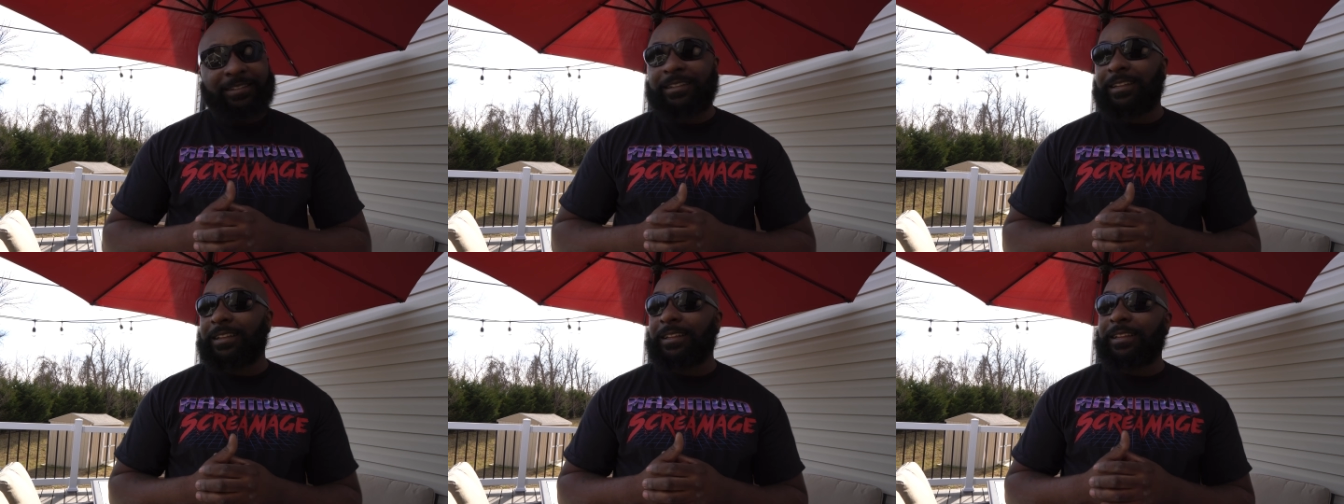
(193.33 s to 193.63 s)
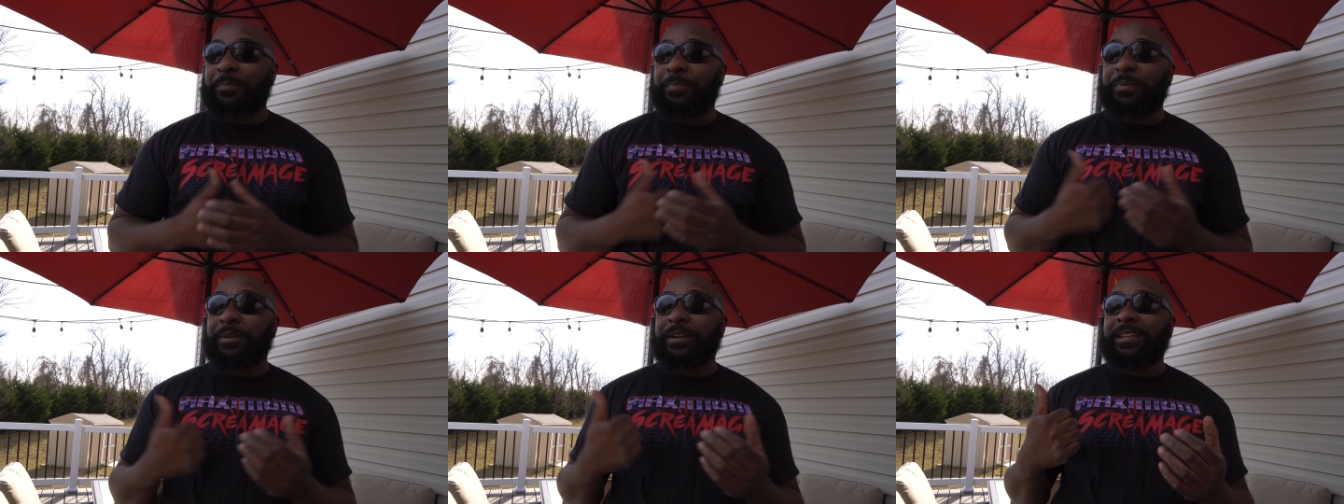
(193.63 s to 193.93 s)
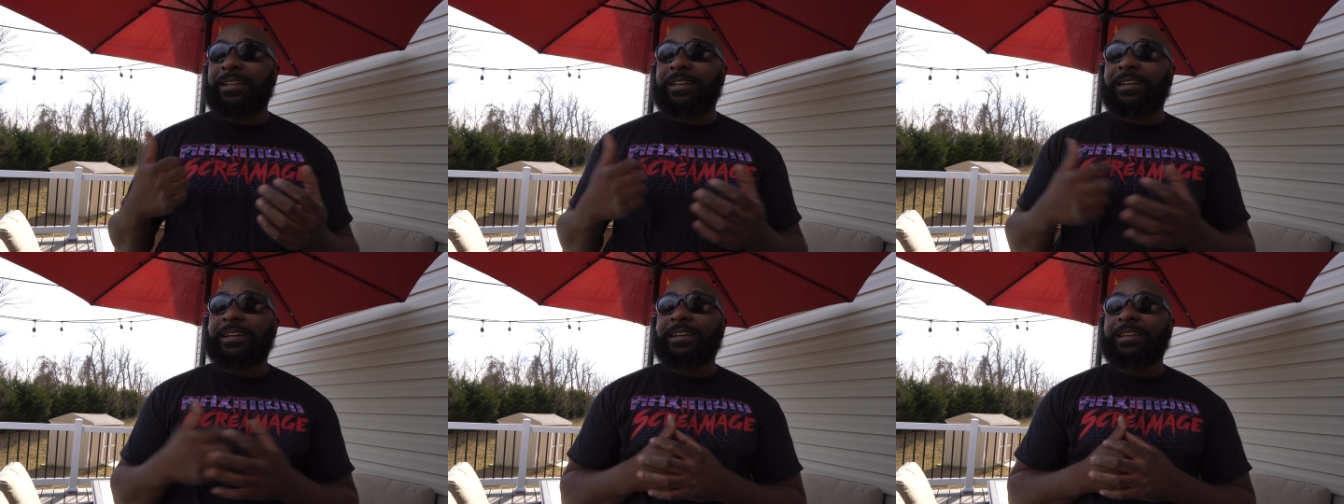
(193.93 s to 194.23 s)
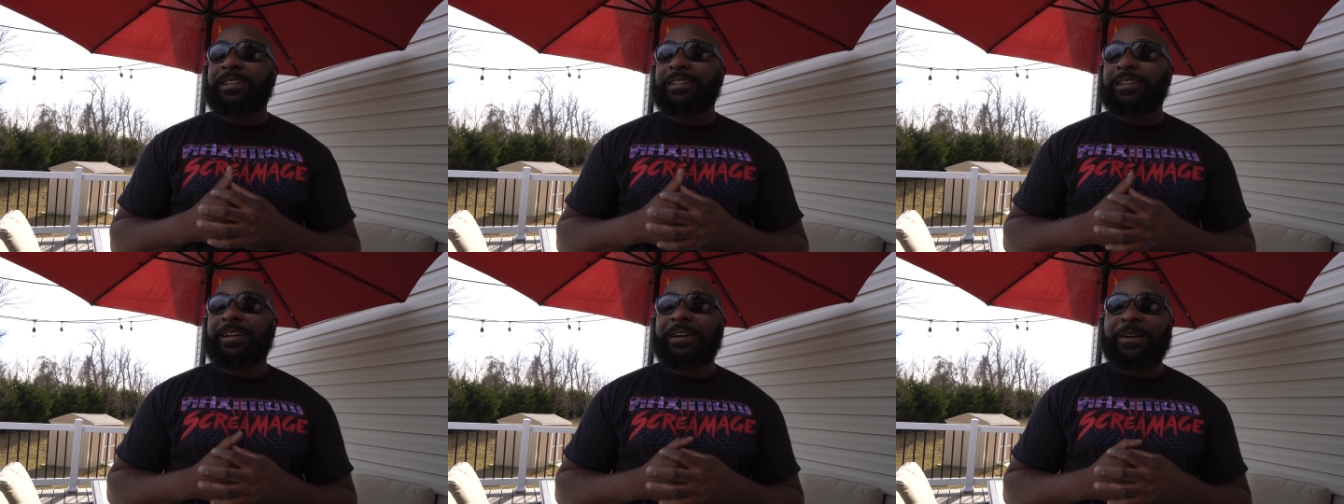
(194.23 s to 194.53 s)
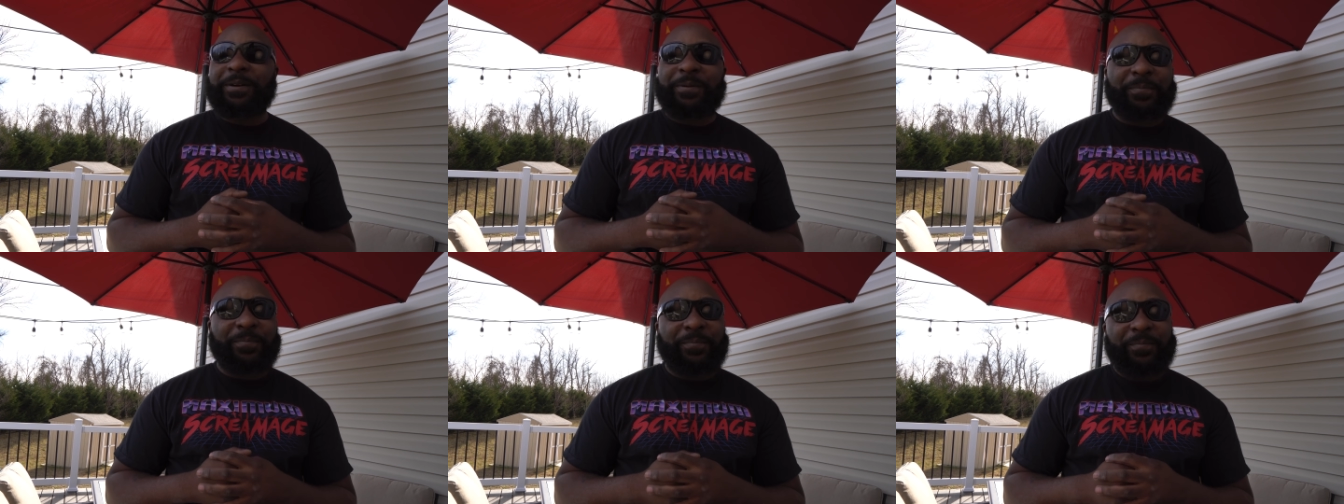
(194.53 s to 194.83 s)
They look pretty good.
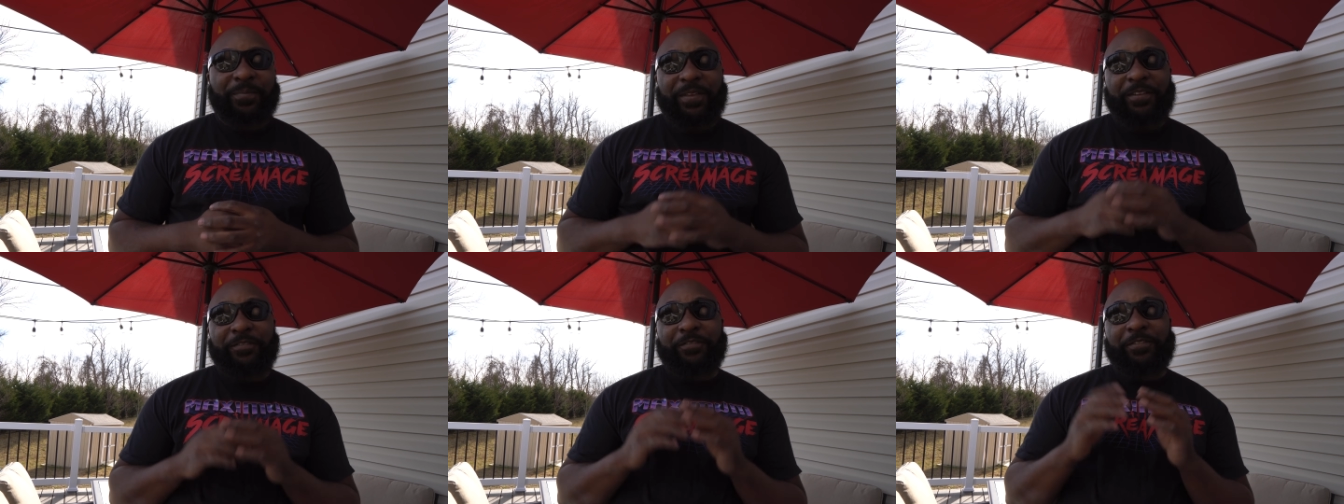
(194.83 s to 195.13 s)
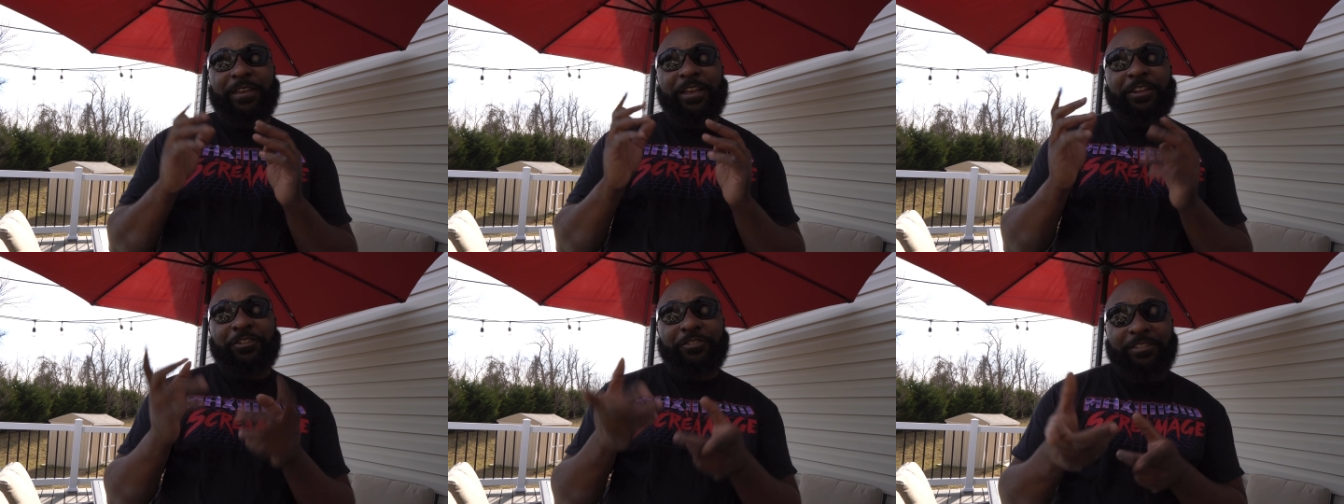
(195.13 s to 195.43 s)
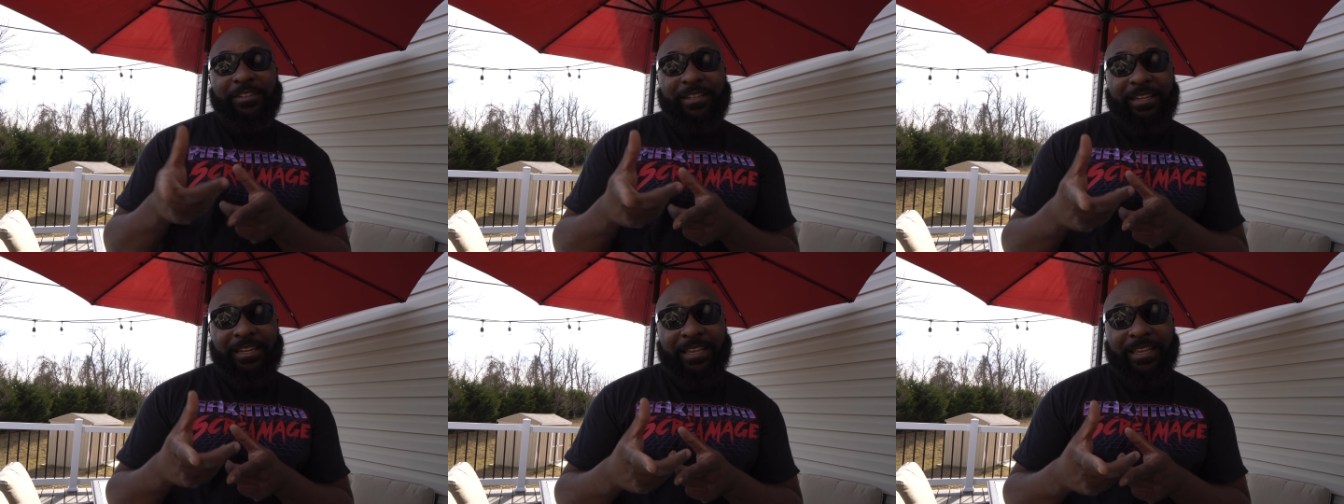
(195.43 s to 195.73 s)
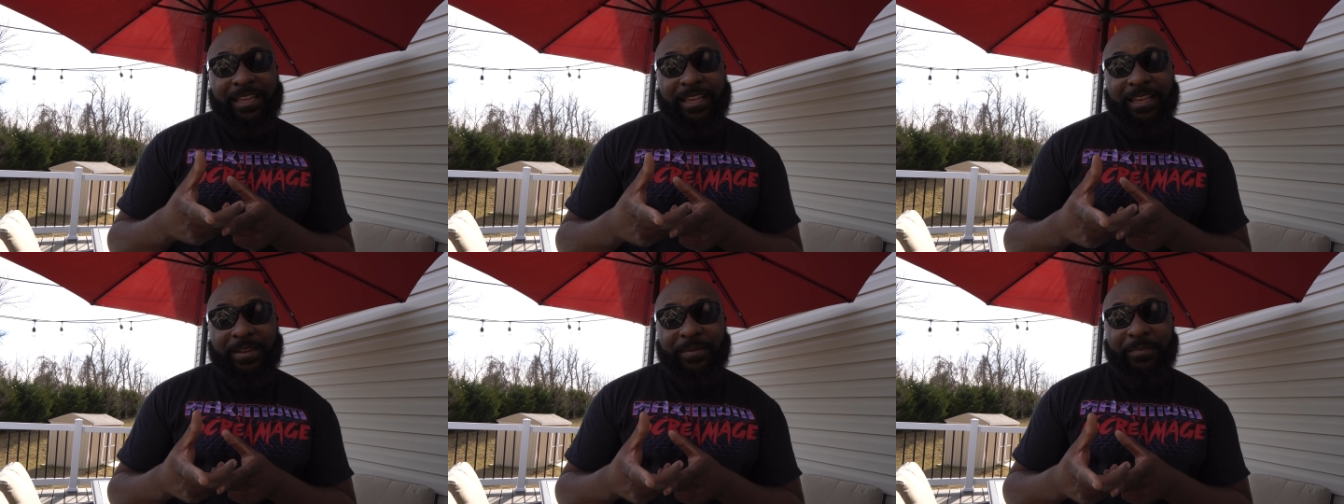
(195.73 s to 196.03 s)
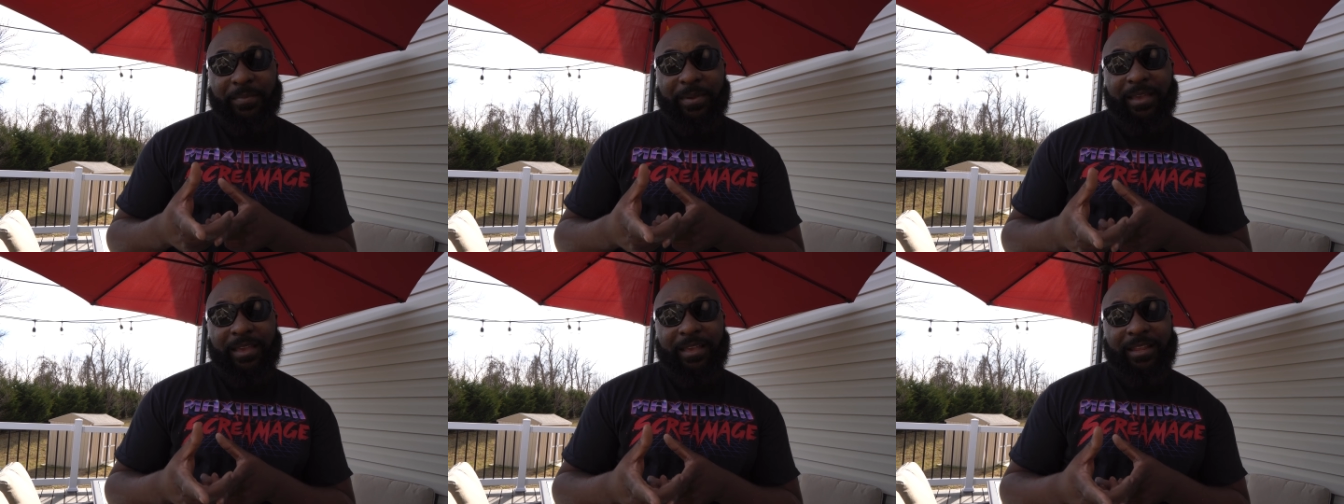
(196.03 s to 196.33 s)
If you're interested in getting a
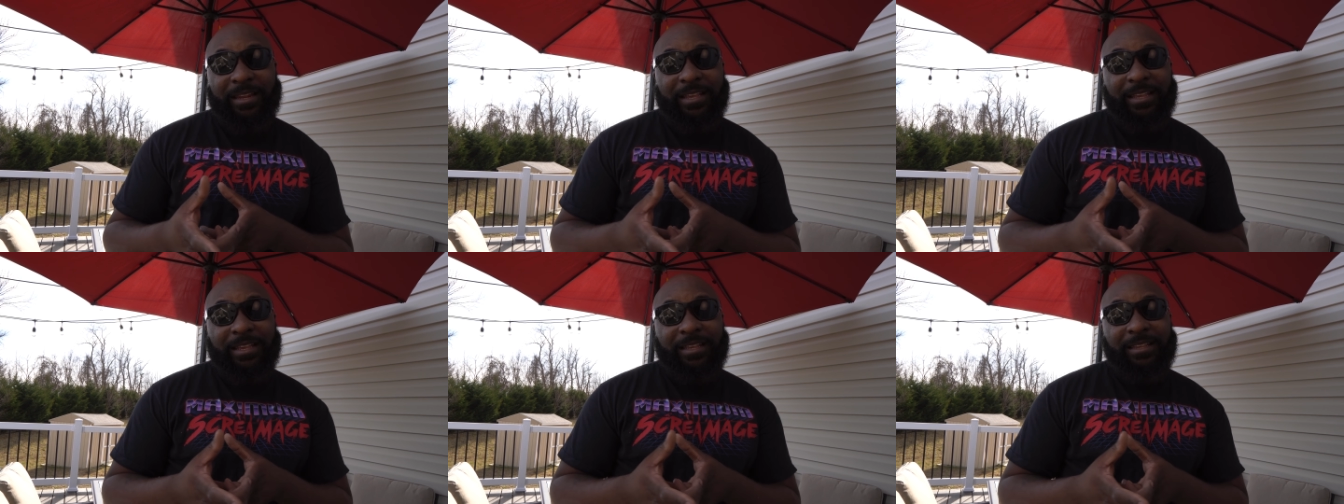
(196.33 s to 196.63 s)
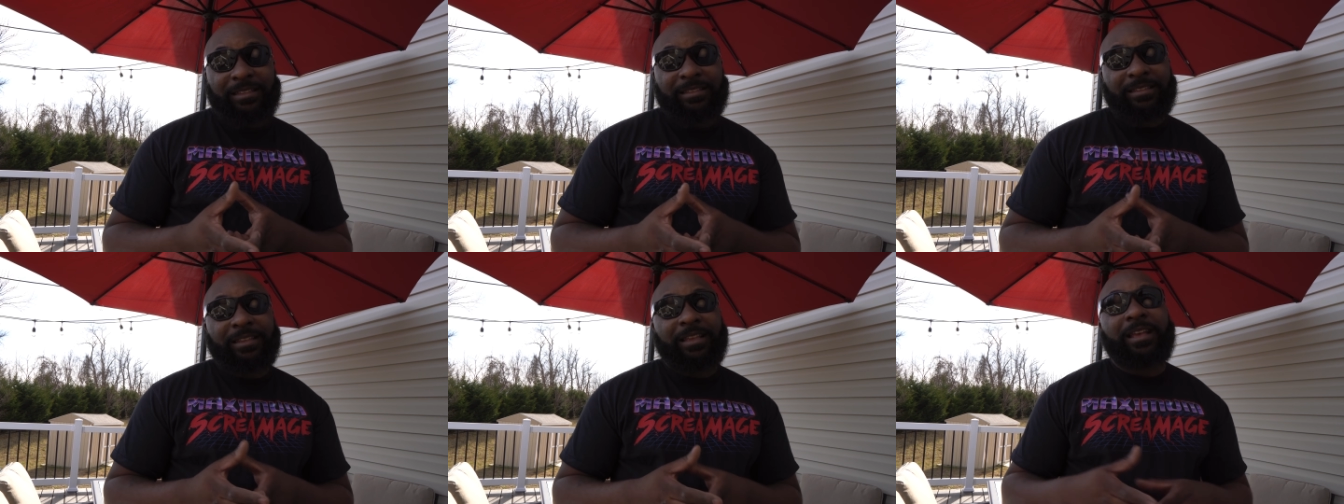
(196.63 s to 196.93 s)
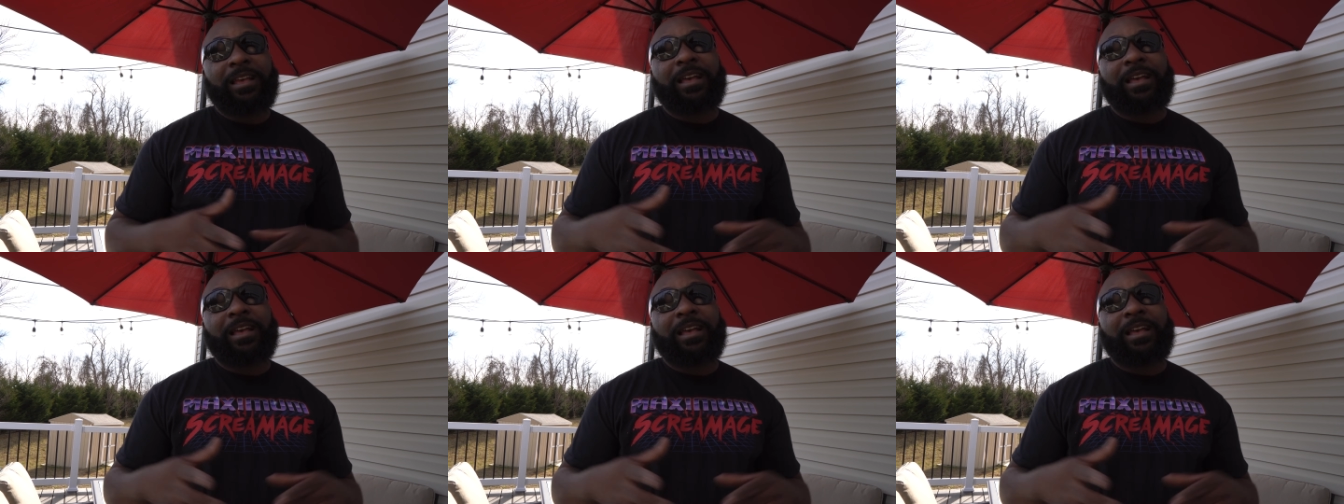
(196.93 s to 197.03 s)
pair of these,